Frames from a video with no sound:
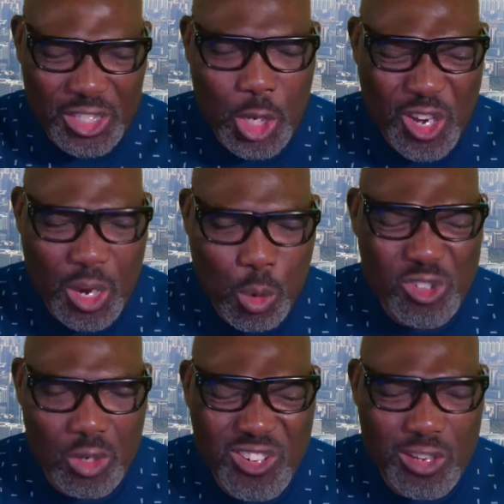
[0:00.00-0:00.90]

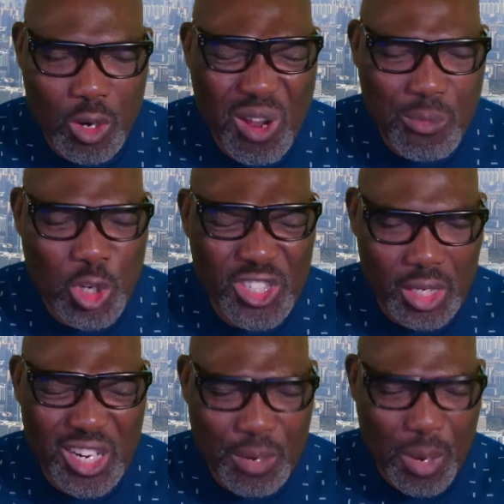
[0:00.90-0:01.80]
Remosondo,
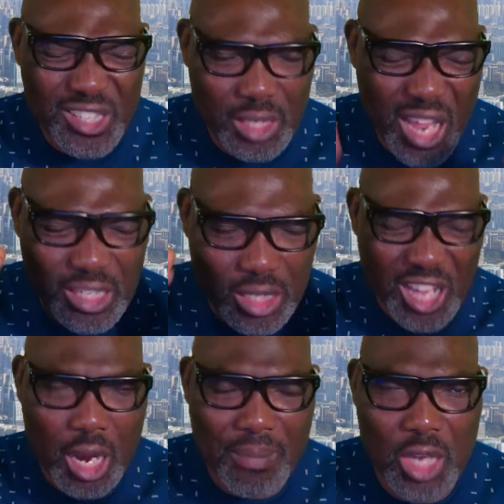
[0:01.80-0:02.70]

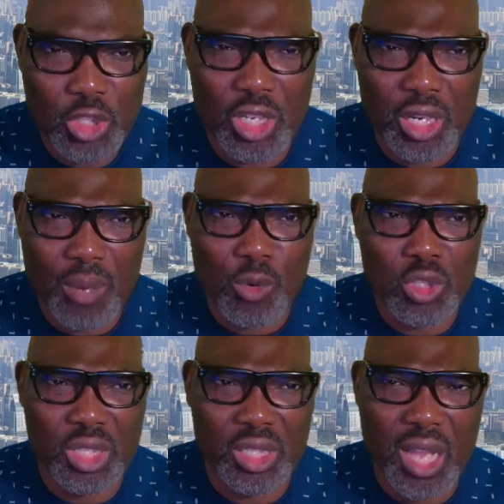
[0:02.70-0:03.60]
Remasata, Rabashke
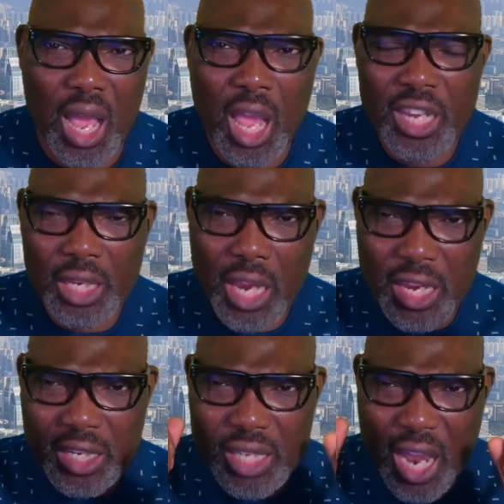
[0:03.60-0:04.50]
Remosinda.
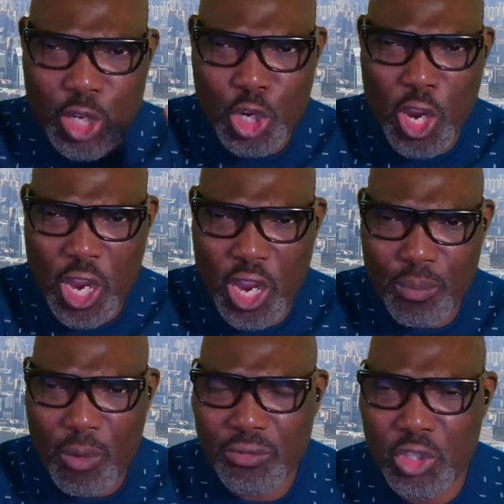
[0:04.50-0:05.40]
In the
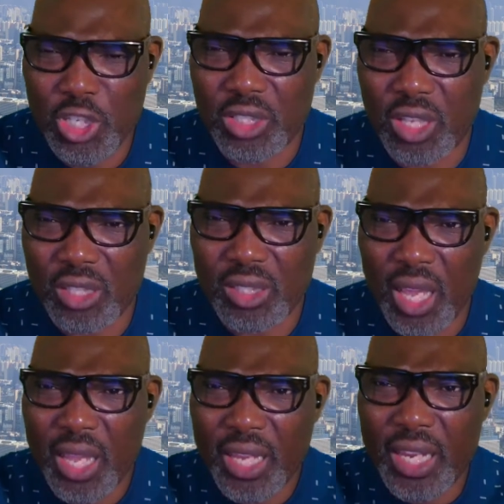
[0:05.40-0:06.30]
name of Jesus,
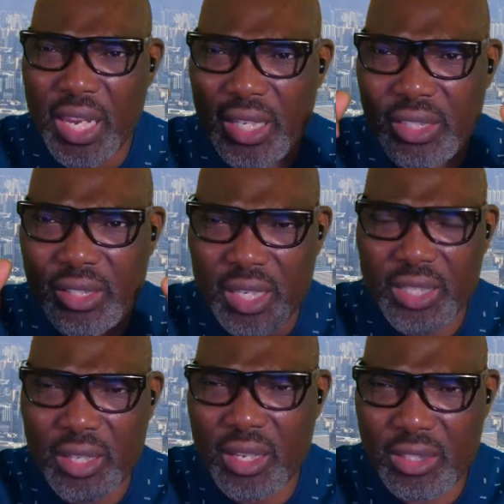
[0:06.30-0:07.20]
in
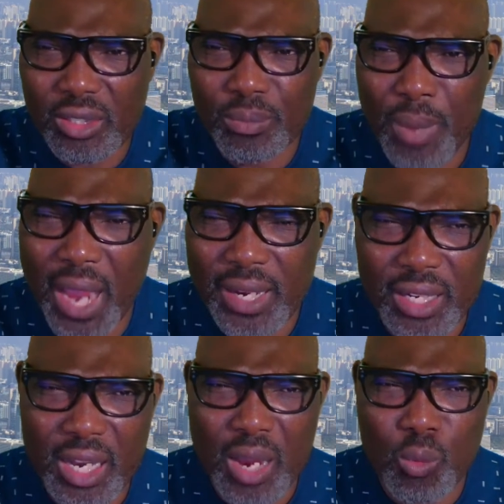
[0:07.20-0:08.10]
Jesus'
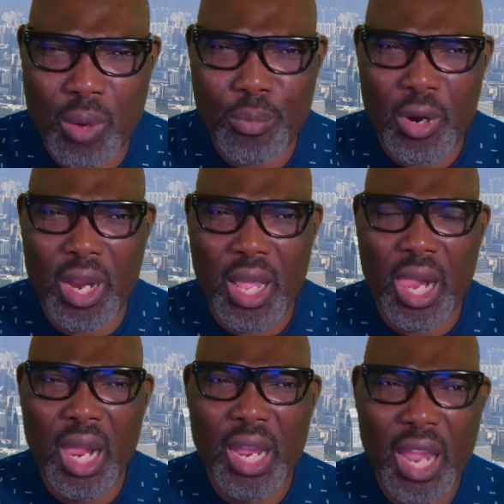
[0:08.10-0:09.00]
mighty name we
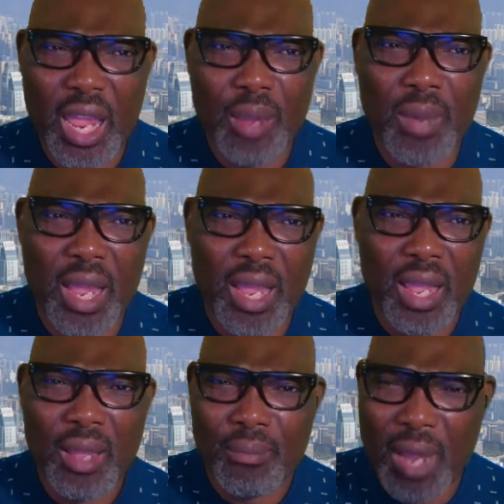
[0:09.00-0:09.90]
pray.
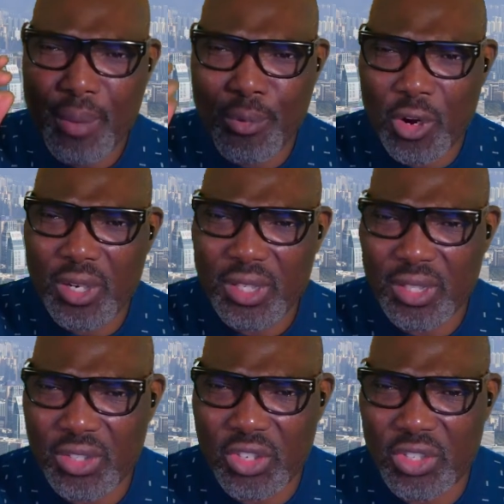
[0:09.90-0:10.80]
Amen. My brothers
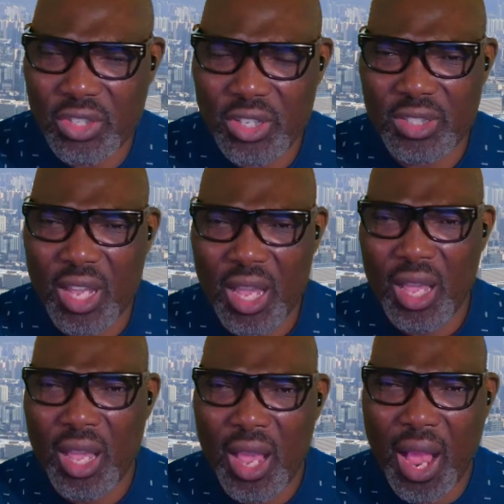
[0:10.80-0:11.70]
and sisters. remasanda,